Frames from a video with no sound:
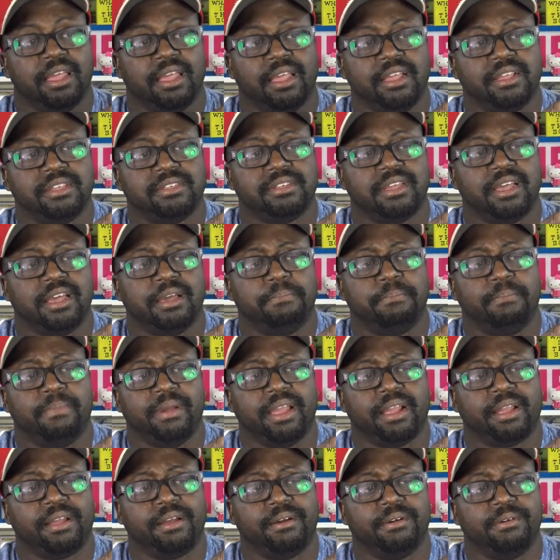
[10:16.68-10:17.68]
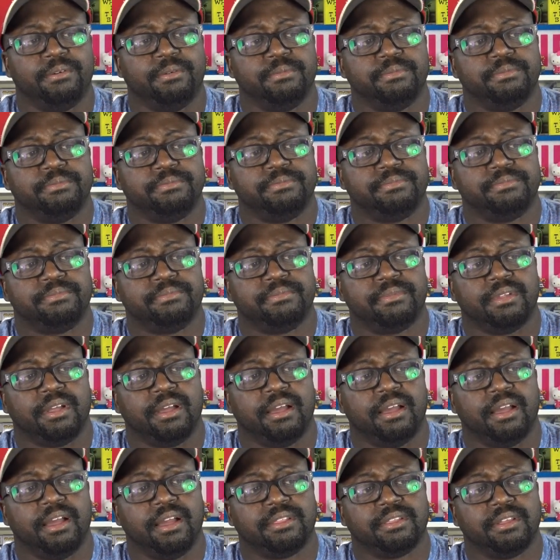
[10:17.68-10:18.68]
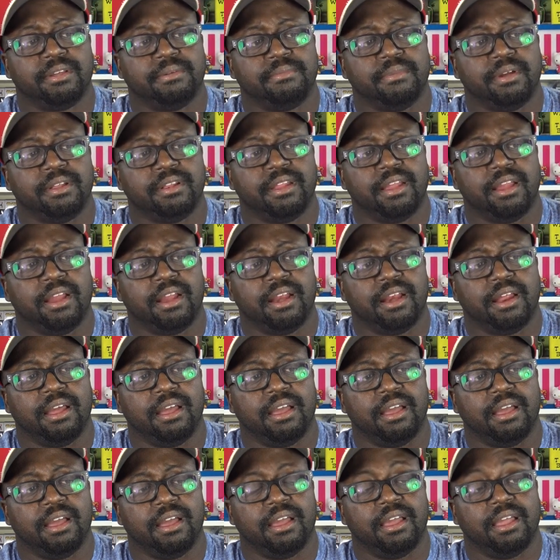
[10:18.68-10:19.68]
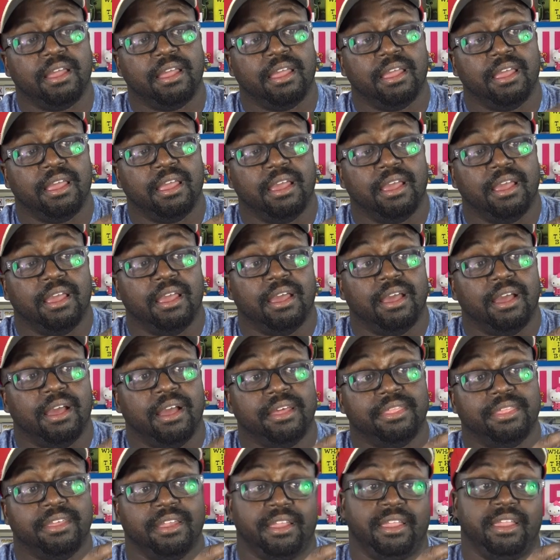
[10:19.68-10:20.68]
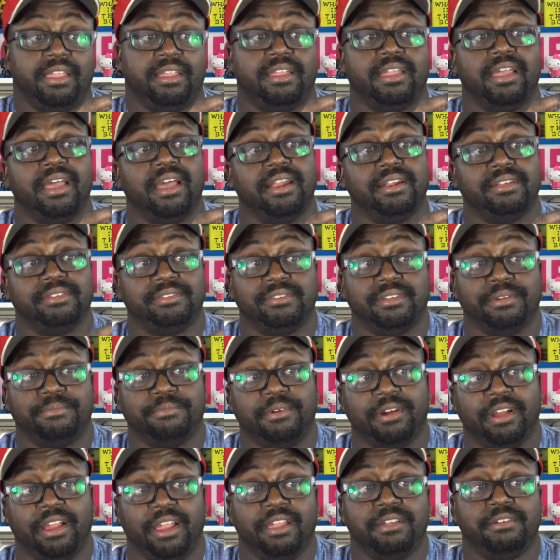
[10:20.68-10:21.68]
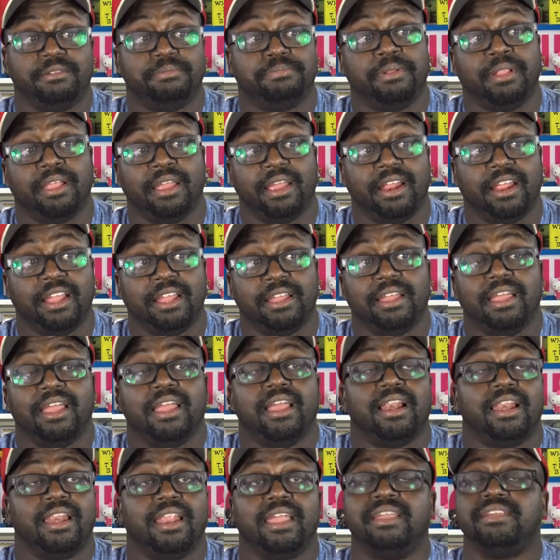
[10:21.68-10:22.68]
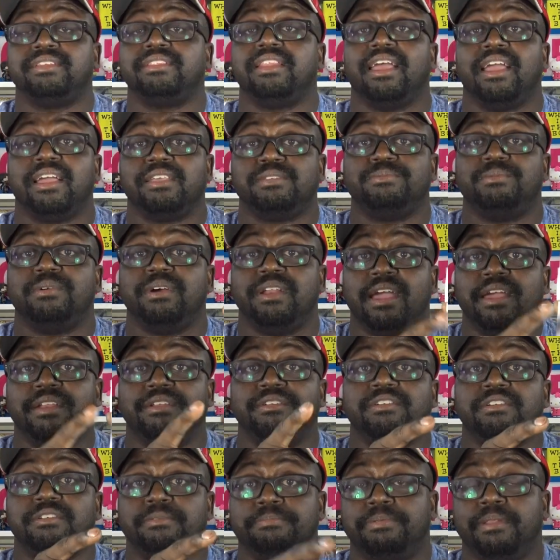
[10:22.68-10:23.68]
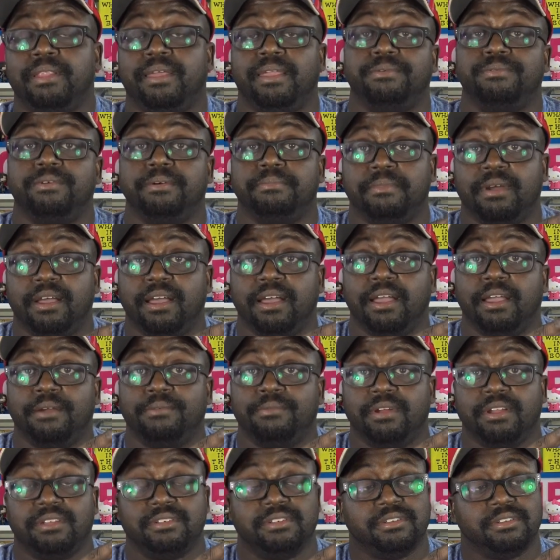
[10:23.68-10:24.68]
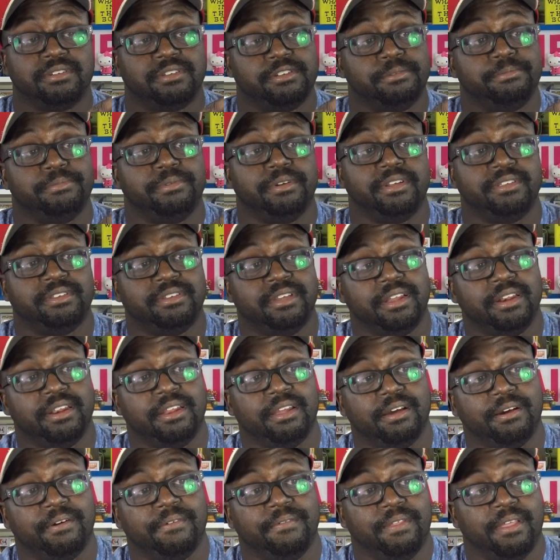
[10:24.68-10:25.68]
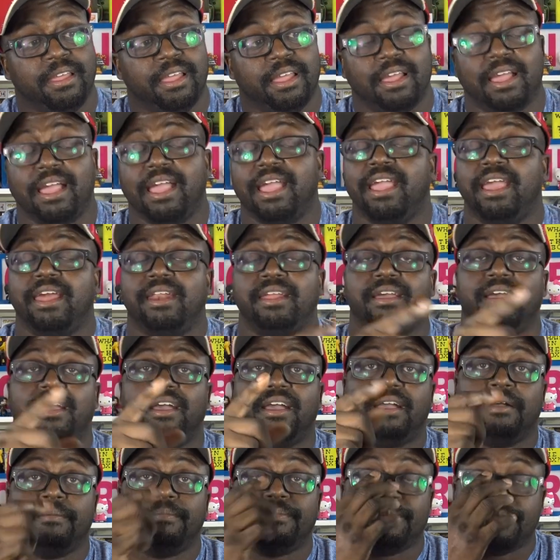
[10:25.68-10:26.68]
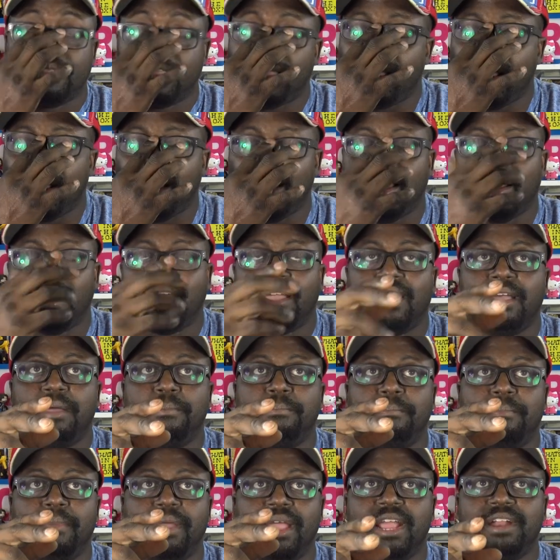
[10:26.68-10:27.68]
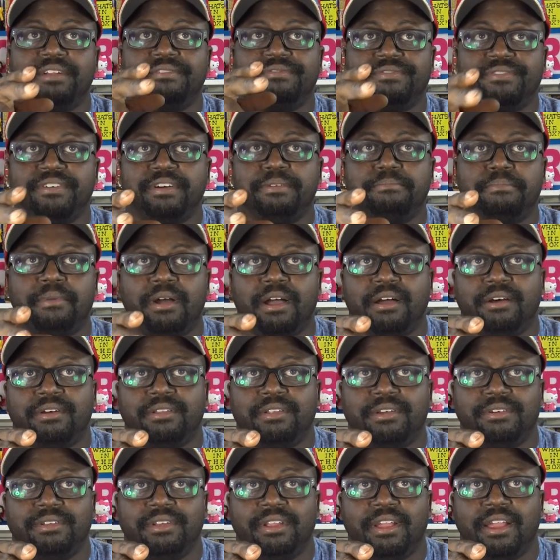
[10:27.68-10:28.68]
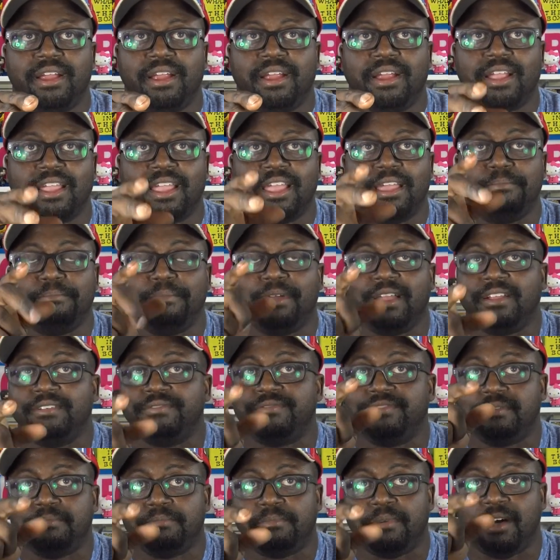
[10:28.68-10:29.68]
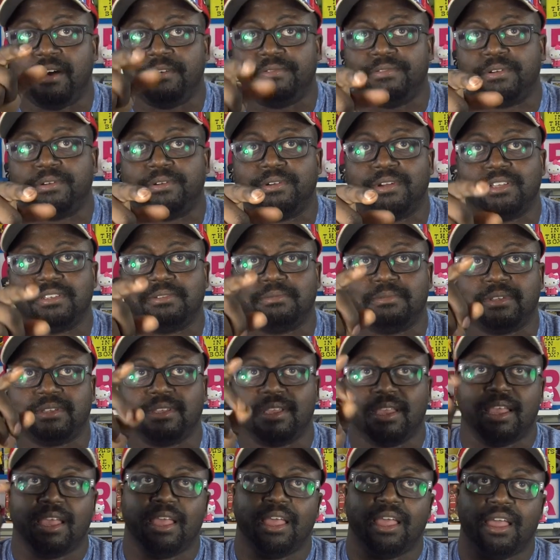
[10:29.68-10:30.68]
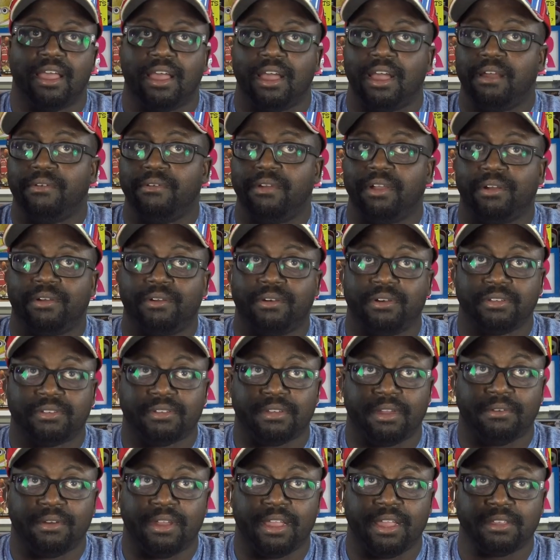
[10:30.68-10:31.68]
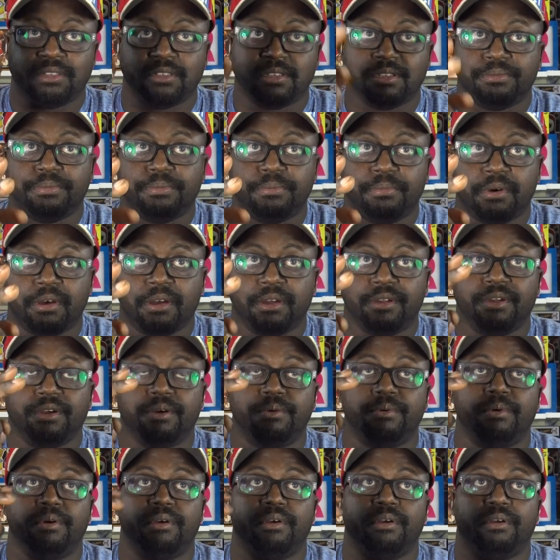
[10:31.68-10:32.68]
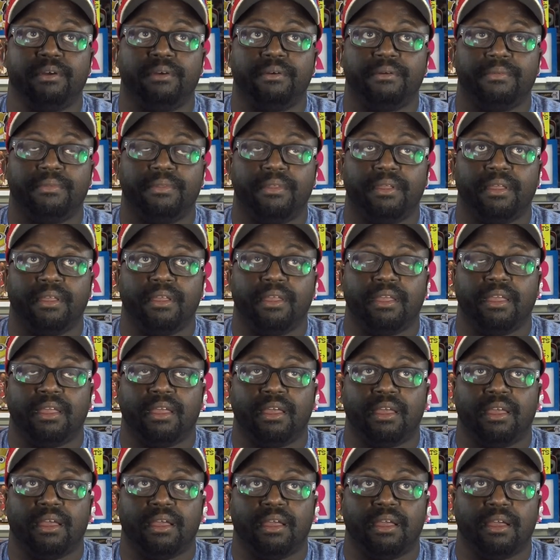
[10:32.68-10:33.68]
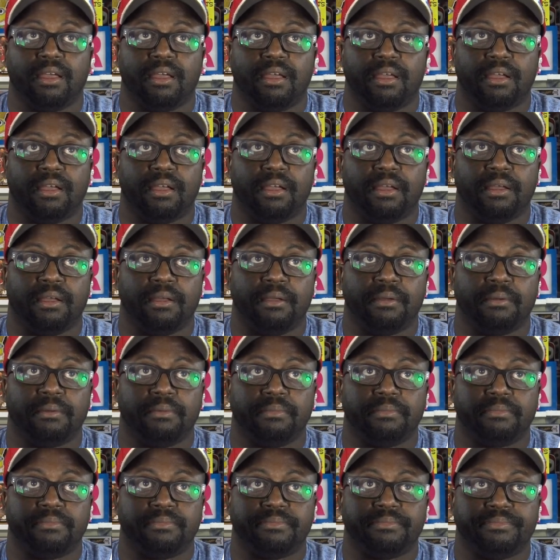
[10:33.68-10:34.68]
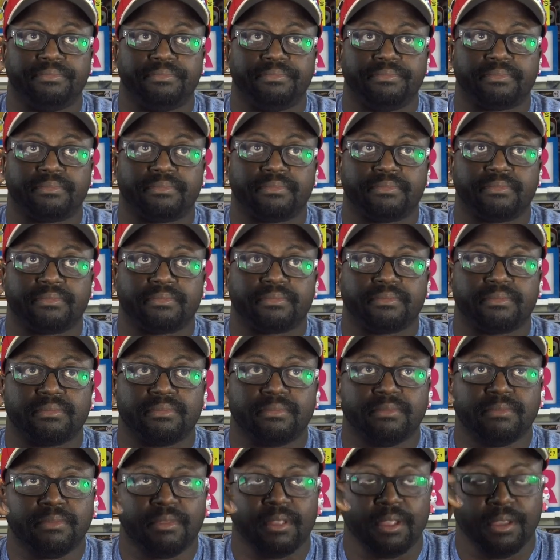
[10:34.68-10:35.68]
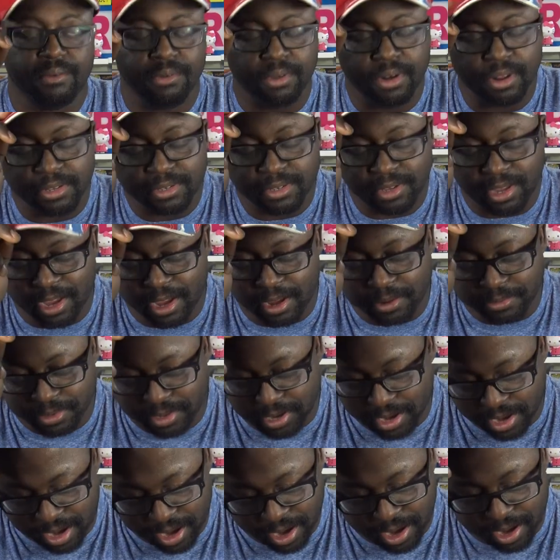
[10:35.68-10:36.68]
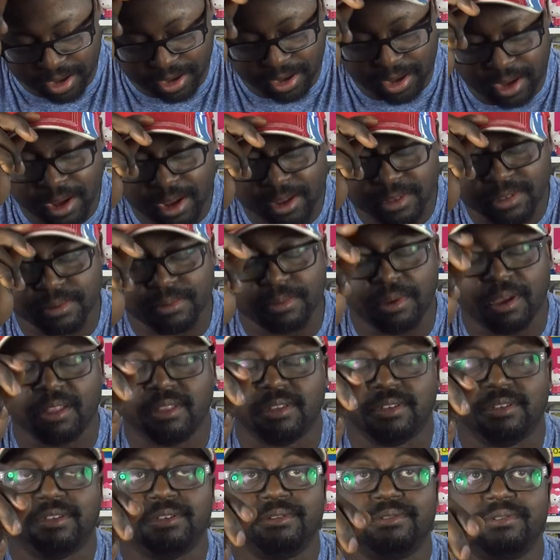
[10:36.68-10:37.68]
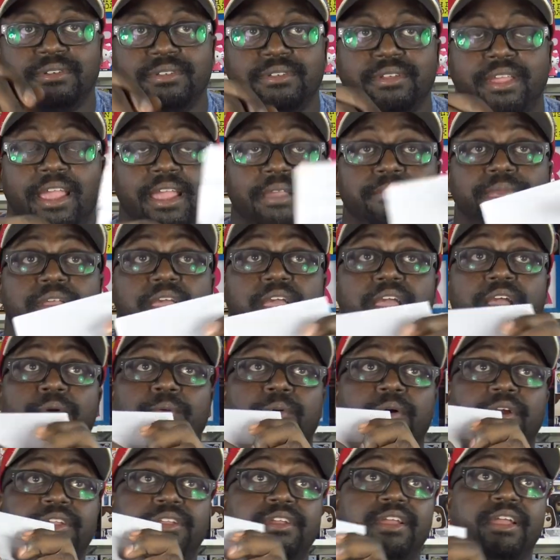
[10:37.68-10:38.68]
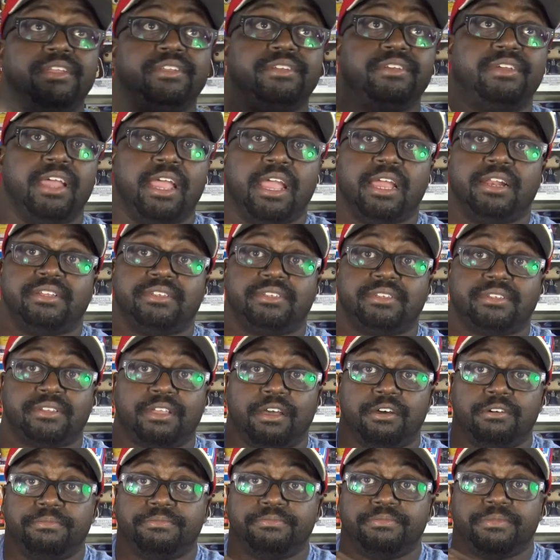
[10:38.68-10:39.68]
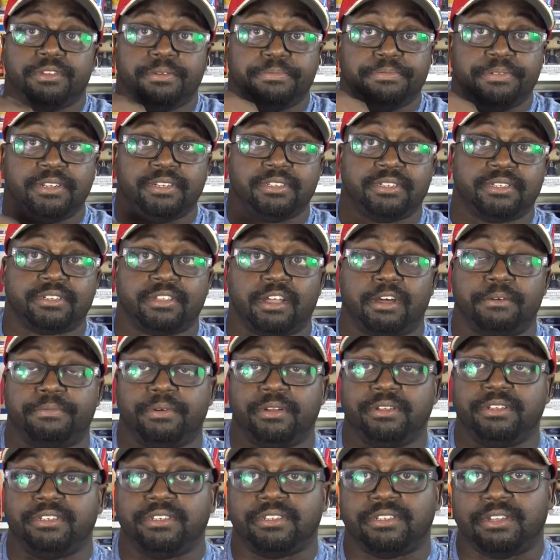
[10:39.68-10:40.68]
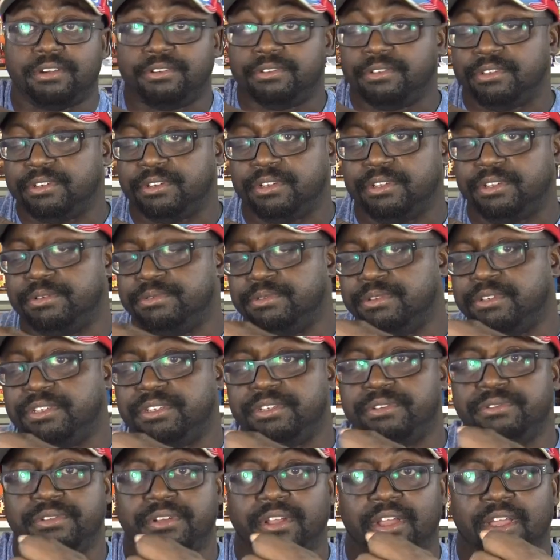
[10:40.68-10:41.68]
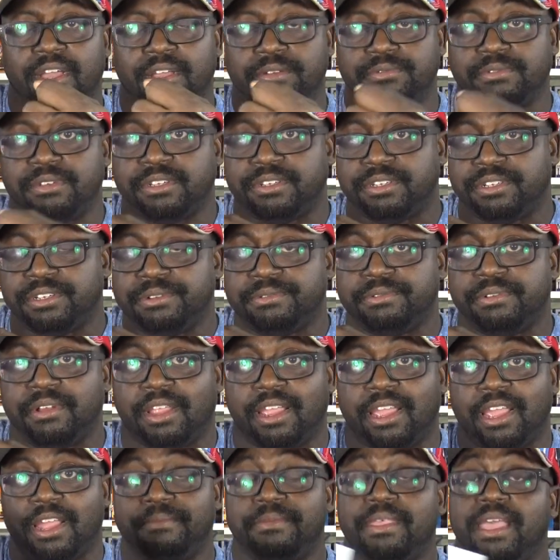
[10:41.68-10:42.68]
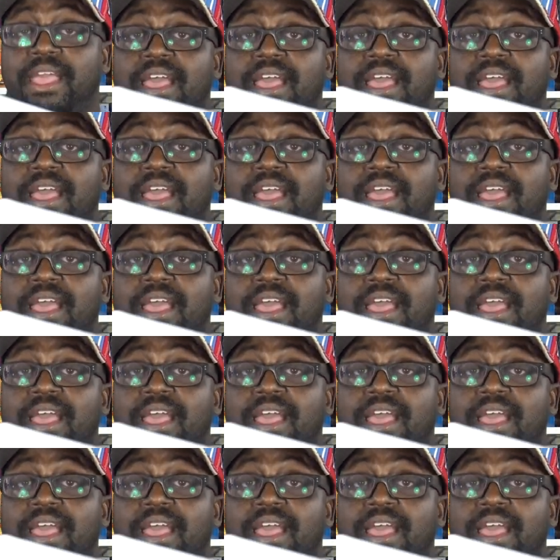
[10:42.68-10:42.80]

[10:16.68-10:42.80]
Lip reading: It's back home. I think my dad, I think he got it somewhere. He was playing. He's the last one I know to play with my original Super Nintendo. I had Madden Football on there. I got Madden Football for Christmas. I already had Super Mario World. What else games I had? I had some other shooters game where you had the scope. You put the scope on your shoulder and you would shoot. It was a shooting game.